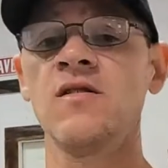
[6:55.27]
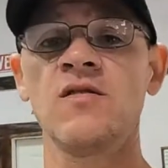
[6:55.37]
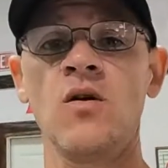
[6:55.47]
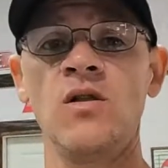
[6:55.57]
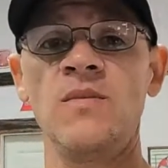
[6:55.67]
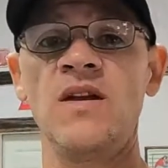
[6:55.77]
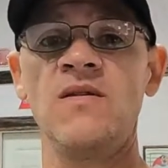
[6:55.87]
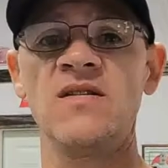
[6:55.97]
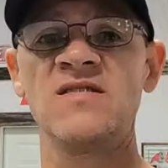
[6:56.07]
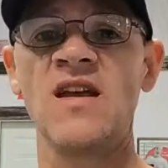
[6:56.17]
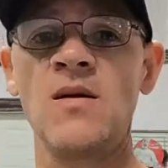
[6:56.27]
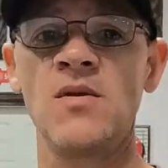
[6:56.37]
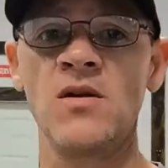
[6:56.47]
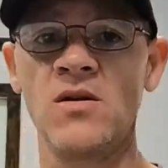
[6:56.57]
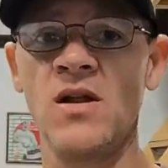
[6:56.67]
So let me give you the
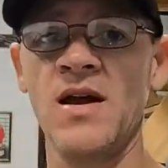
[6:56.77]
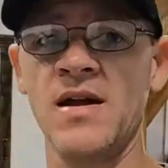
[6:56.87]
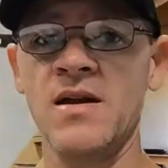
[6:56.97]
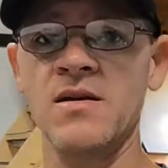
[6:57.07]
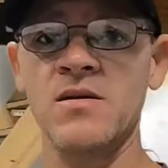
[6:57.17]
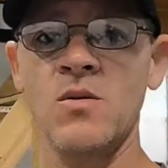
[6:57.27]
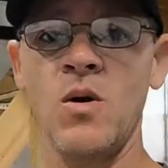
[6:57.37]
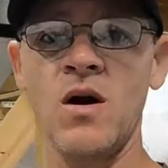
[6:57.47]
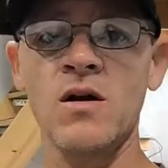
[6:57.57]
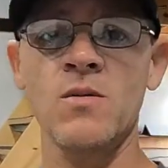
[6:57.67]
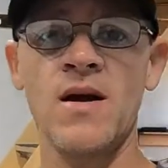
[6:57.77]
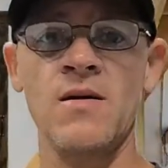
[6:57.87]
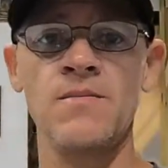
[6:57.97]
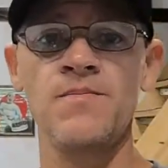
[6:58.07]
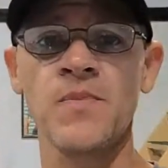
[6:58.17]
same little like walk
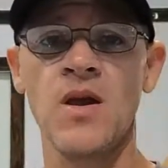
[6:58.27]
around.